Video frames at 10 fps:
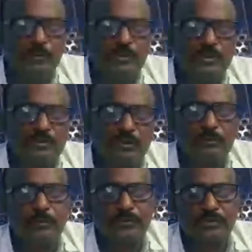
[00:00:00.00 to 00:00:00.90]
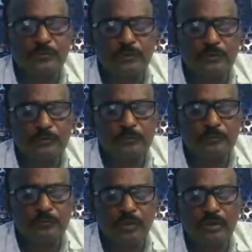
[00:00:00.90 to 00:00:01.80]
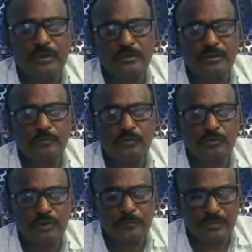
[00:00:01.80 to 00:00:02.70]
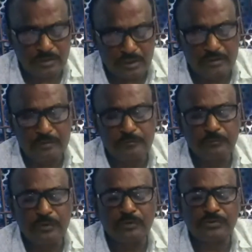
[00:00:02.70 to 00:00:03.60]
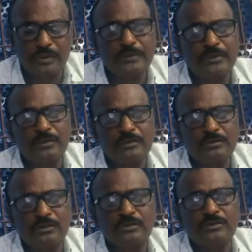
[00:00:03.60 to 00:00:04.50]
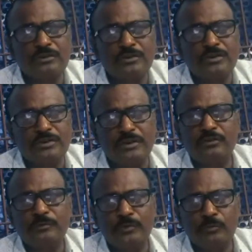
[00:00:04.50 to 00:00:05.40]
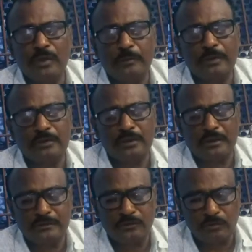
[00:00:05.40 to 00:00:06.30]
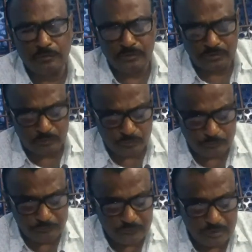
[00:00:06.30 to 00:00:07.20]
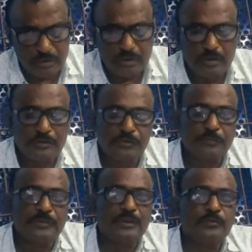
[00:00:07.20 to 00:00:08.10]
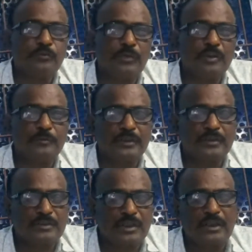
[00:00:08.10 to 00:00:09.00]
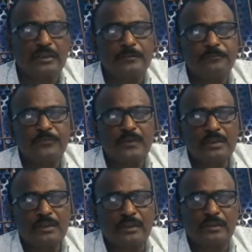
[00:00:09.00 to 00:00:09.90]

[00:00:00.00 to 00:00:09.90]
is not punishable. For an example, if a child below 7 years causes death of a human being, that is not punishable. Even a human being is killed in the